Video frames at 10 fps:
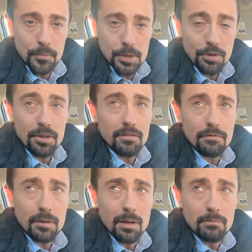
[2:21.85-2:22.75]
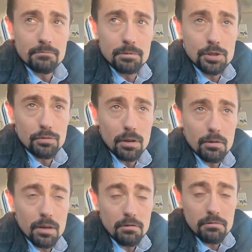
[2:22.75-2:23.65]
turn it from
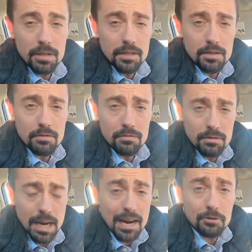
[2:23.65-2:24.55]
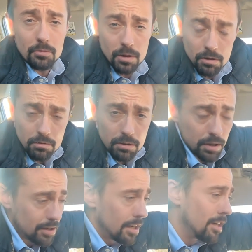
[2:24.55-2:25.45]
pseudocode into actual code, and